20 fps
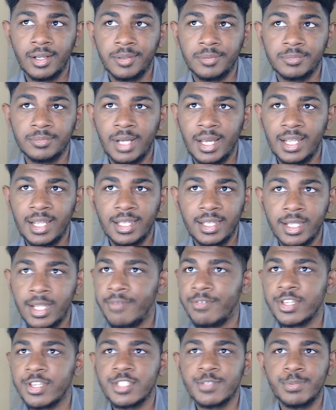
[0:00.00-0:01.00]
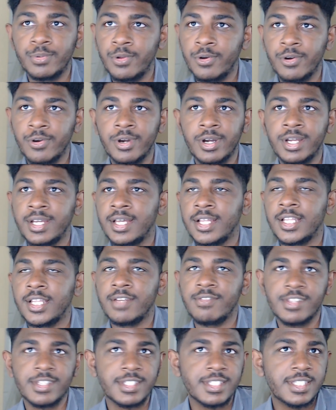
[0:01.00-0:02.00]
I love exploring. I love
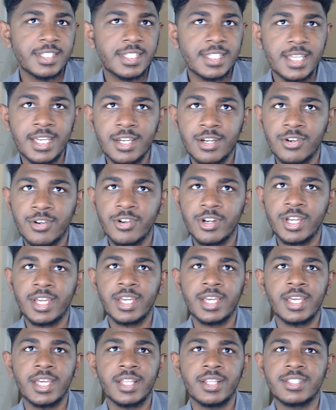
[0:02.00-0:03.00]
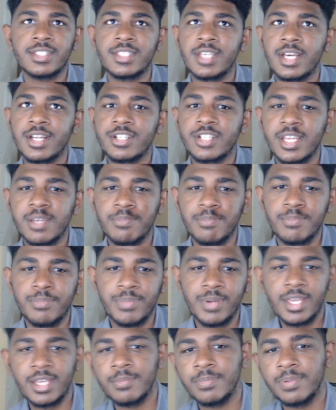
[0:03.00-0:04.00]
the scenery. It's such a
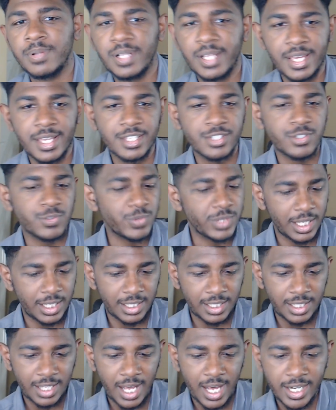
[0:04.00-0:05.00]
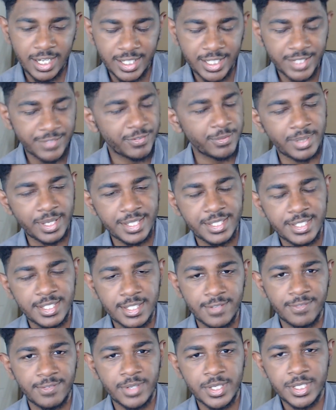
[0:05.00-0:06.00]
big place with a lot of different places
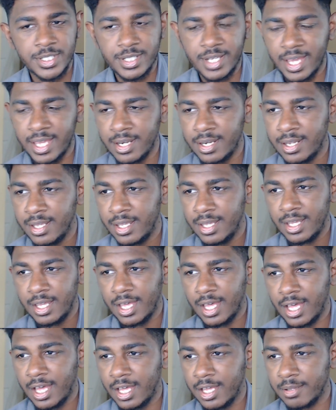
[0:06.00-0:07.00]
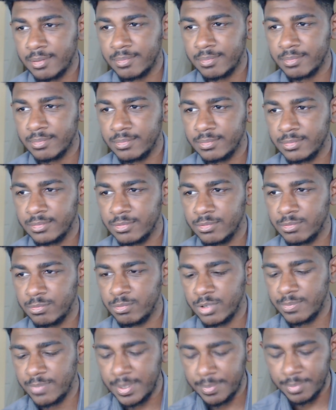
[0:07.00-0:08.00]
to fish at.
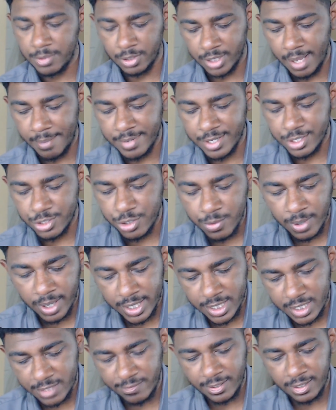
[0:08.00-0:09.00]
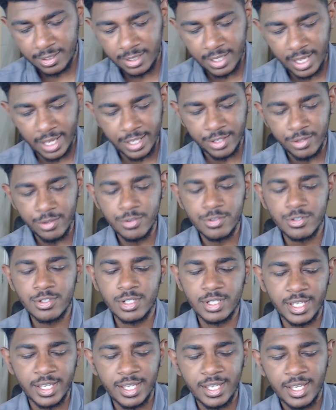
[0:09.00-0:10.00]
When people are coming to Huntsville, I
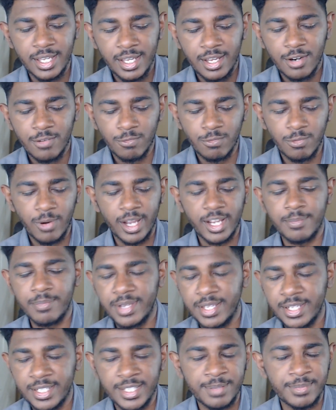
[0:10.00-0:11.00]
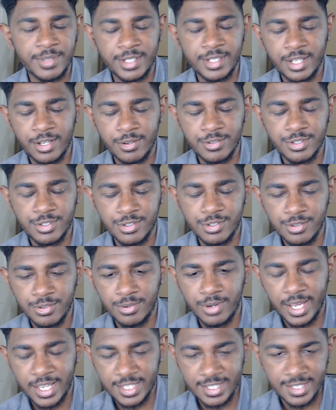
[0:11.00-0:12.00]
usually recommend them to go to
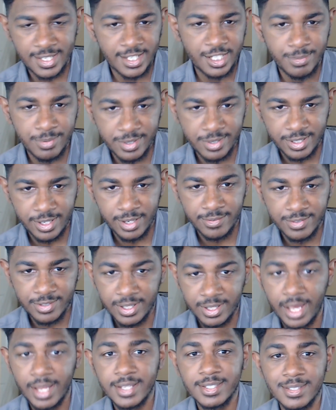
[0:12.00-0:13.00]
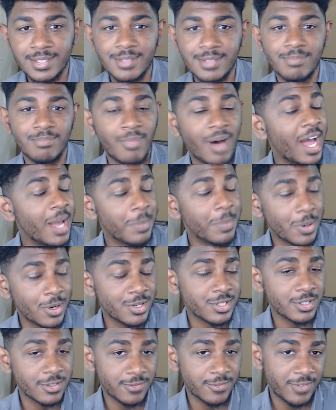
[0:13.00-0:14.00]
Hayes Nature Preserve. So that's my
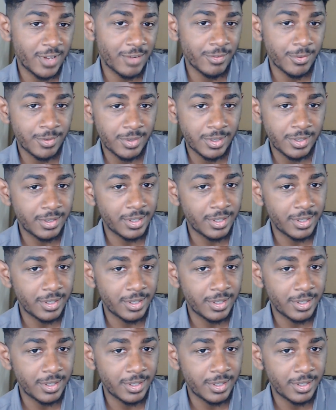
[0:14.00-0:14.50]
personal favorite one.